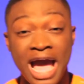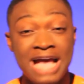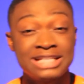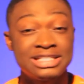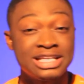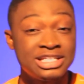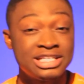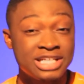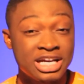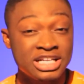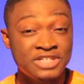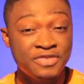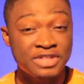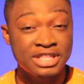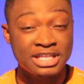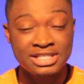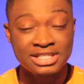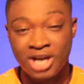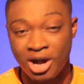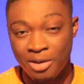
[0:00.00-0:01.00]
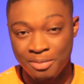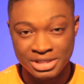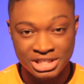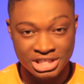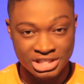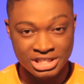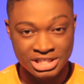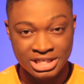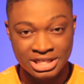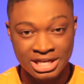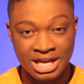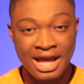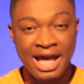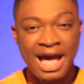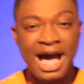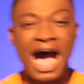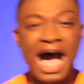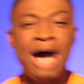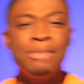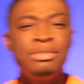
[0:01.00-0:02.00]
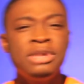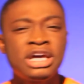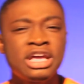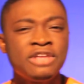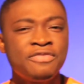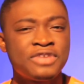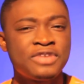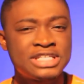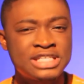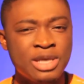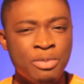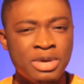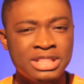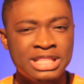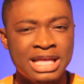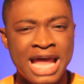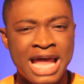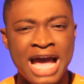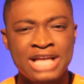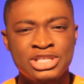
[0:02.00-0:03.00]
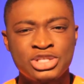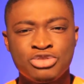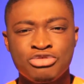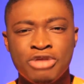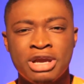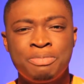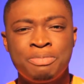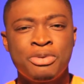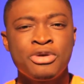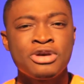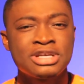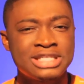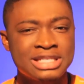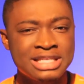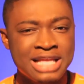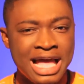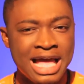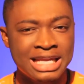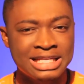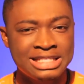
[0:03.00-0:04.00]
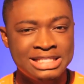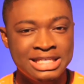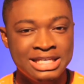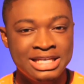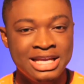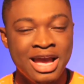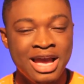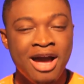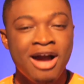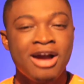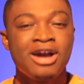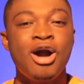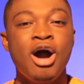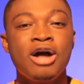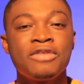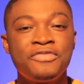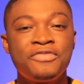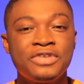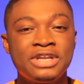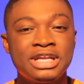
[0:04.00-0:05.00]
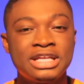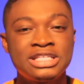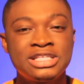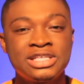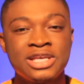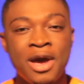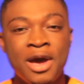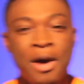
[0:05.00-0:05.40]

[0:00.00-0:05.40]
As a judge for this competition, I'm looking for someone that has great personality, confidence,